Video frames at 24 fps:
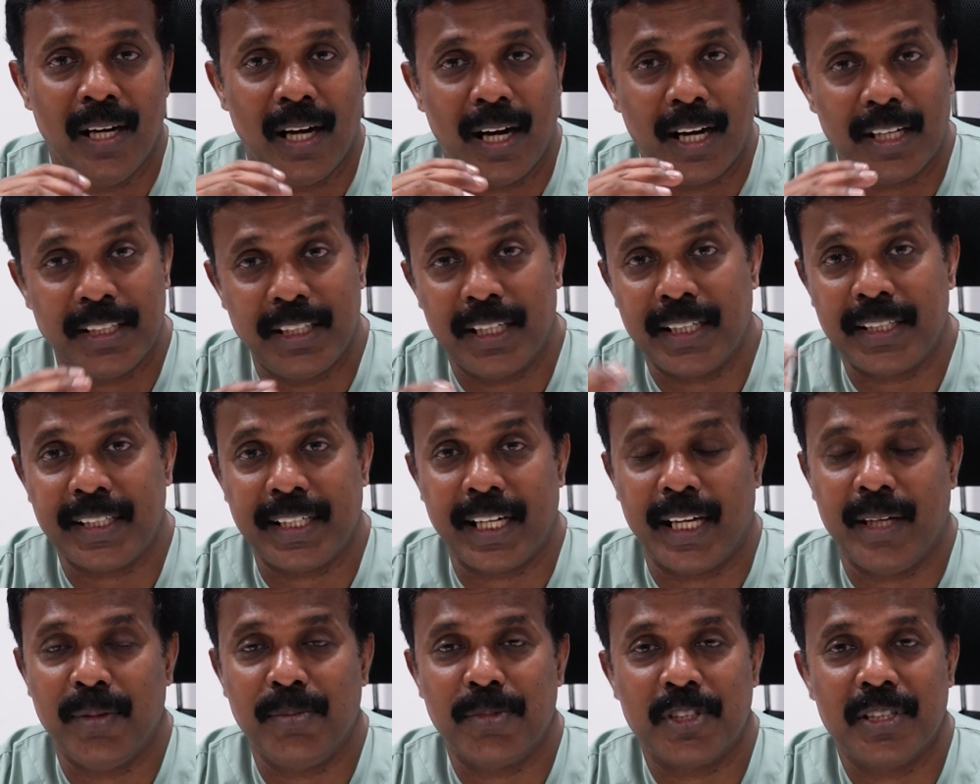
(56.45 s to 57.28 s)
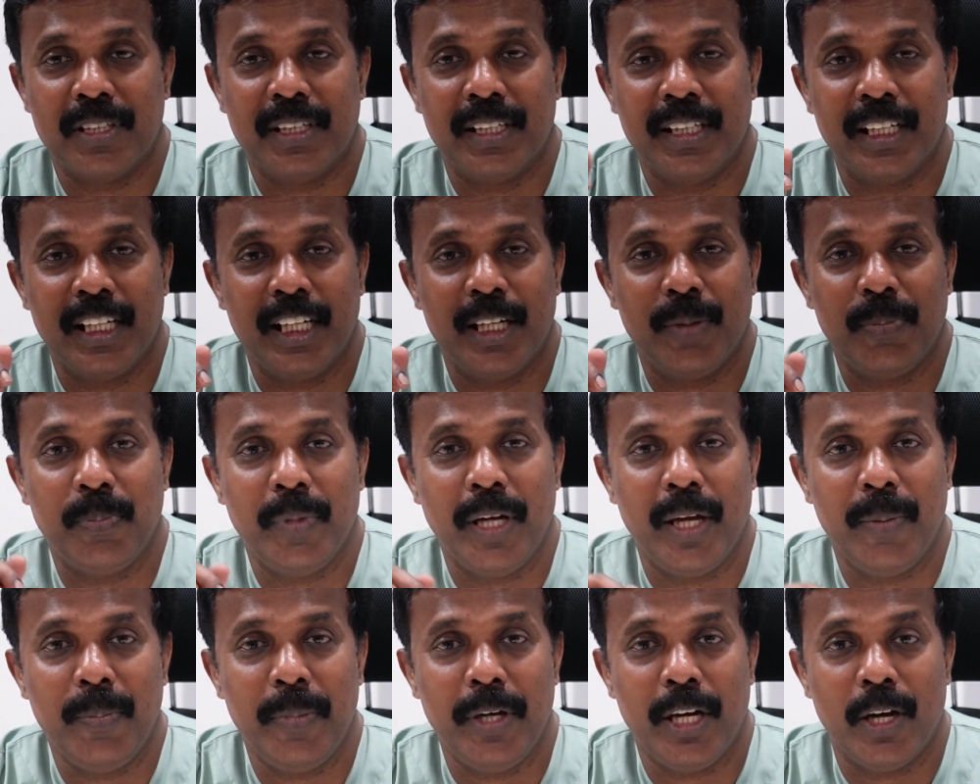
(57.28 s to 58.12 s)
Other times, it
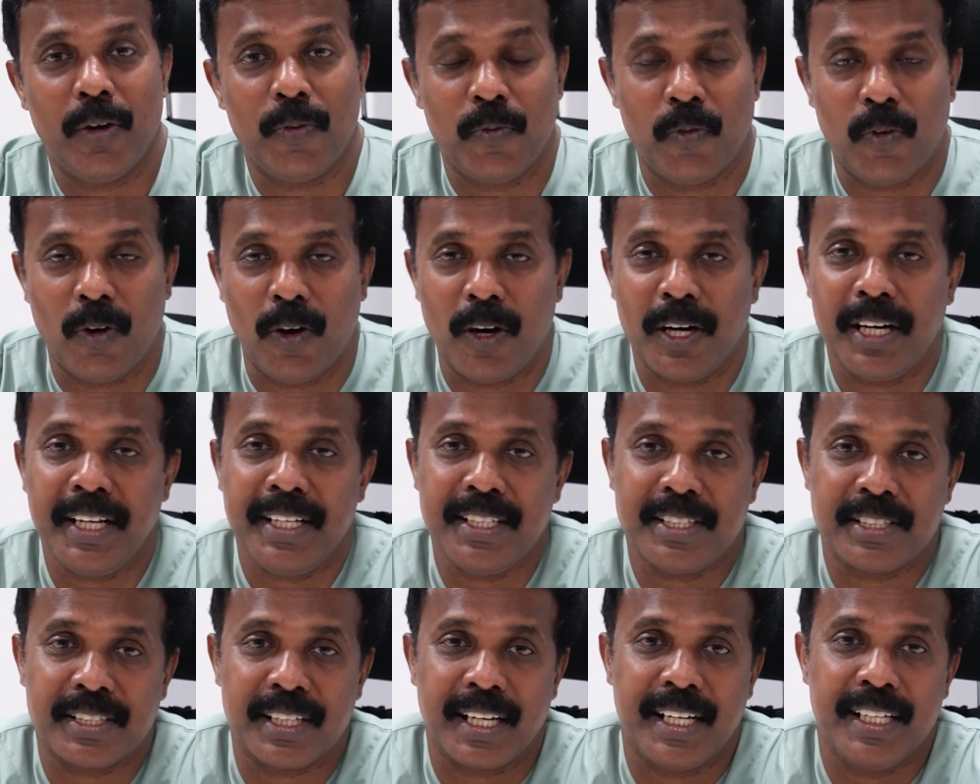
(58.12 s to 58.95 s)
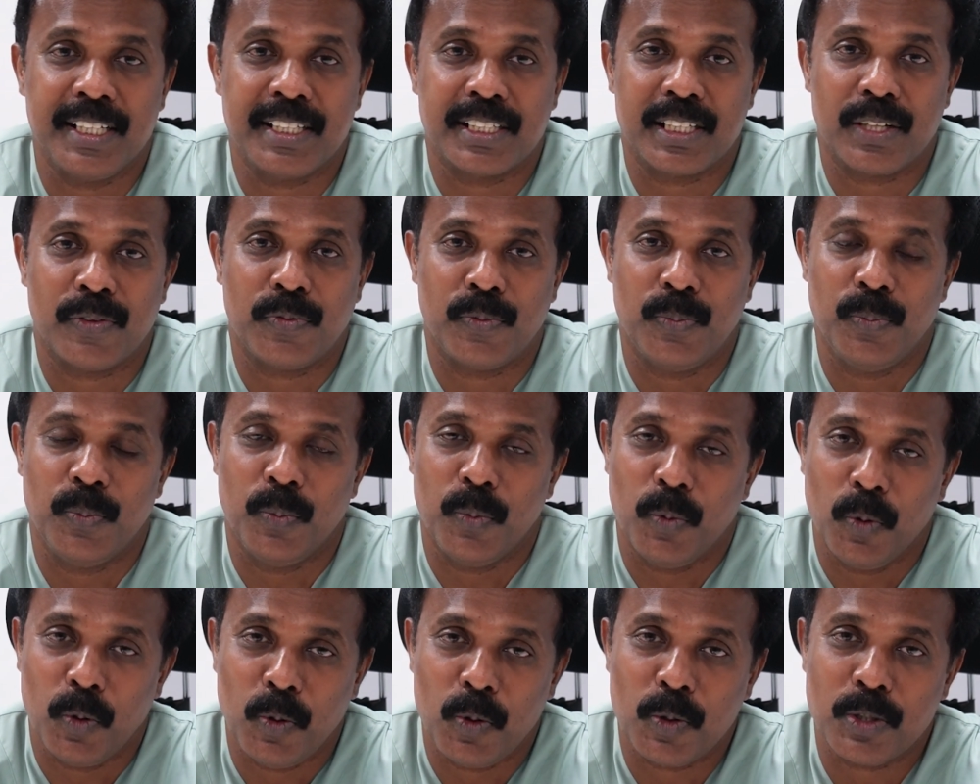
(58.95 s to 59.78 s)
may be a warning signs of
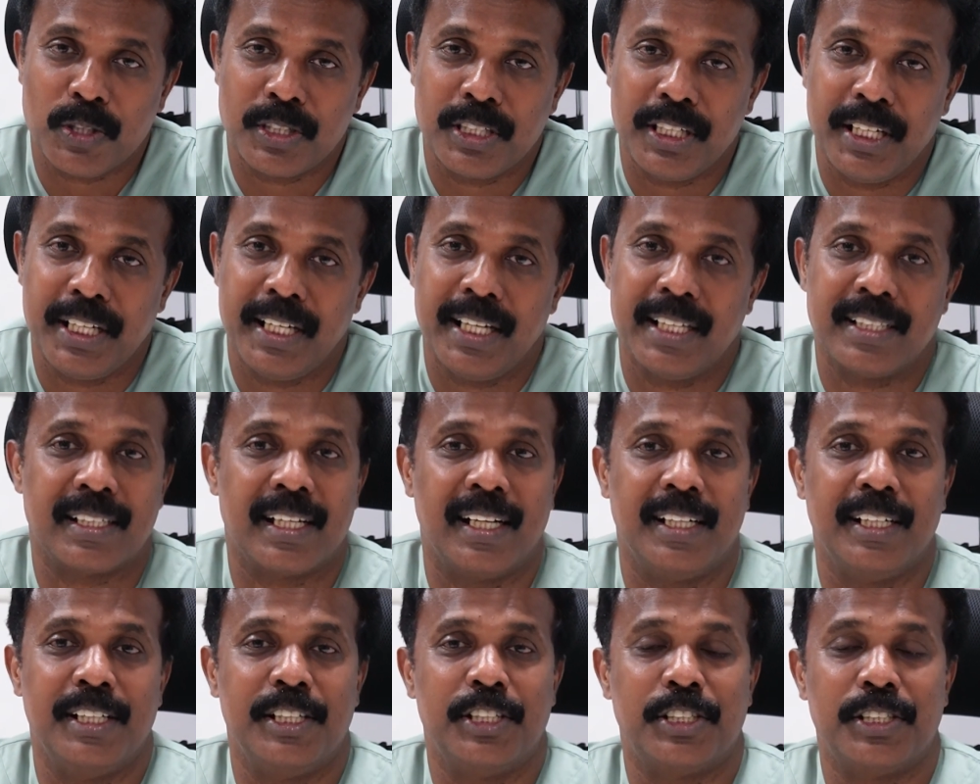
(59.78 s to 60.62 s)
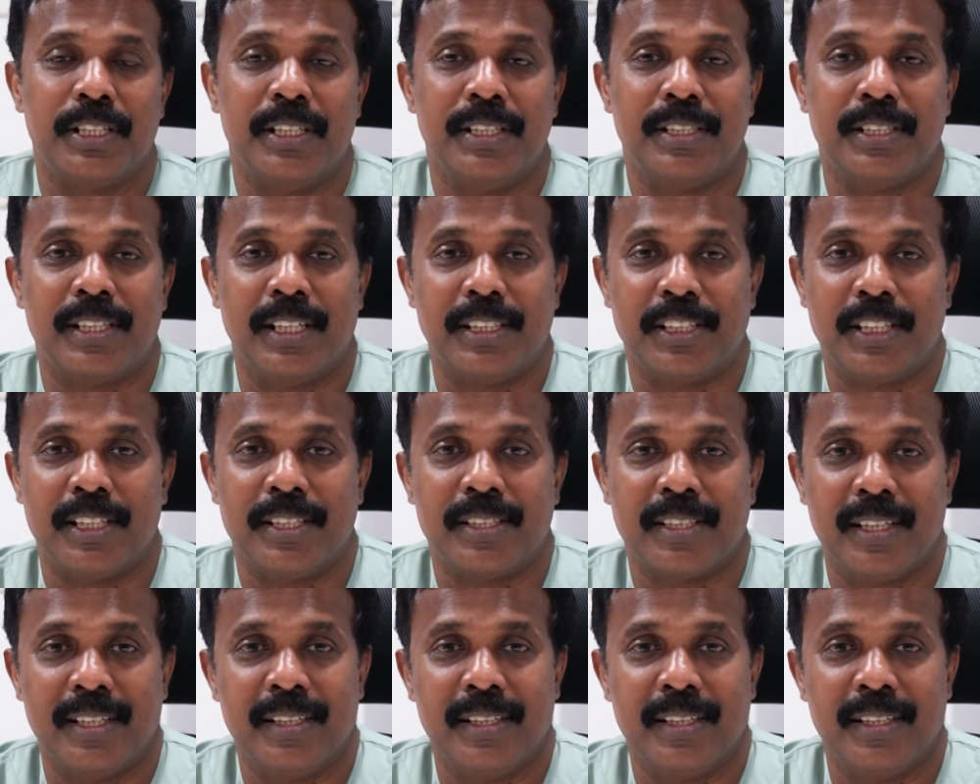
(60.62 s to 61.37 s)
more serious conditions such as